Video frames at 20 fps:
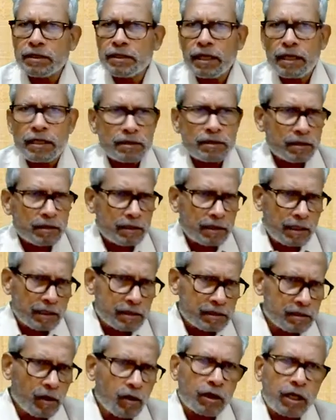Yes, he
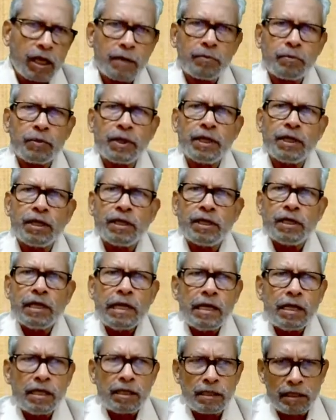is not happy,
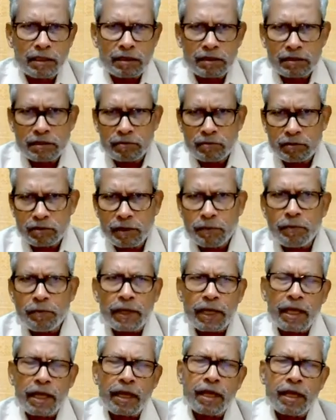he is
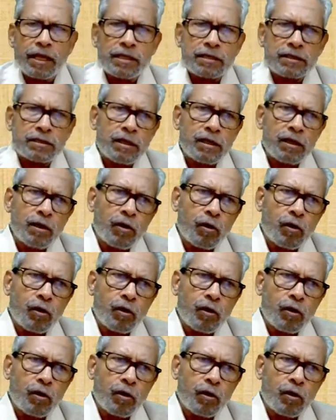depressed,